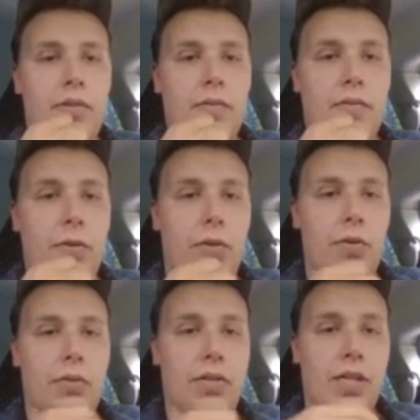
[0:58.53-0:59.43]

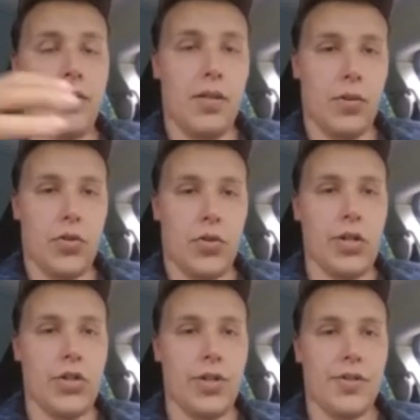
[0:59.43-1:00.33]
for dissimilar
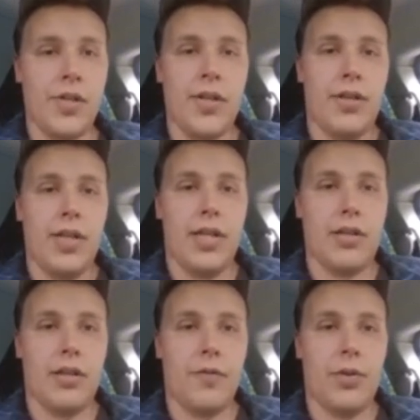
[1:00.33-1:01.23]
charges,
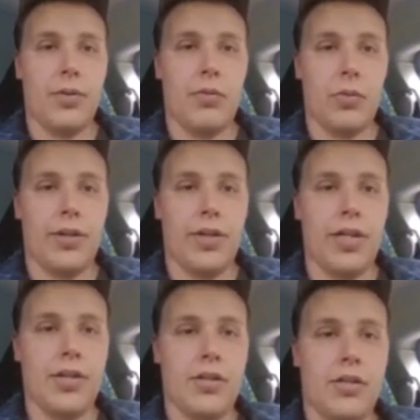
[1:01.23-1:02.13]
the radial
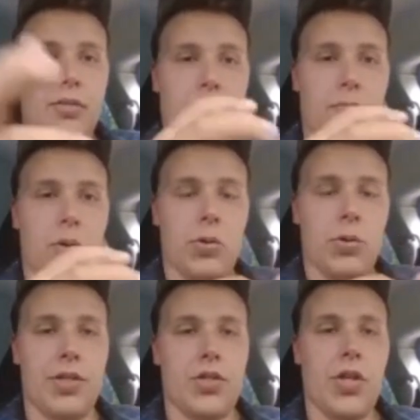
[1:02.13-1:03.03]
lines pull
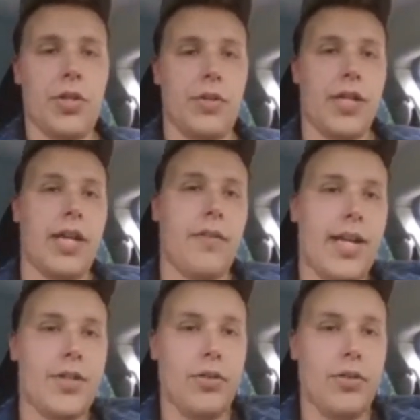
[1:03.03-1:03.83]
towards each other and kind of cancel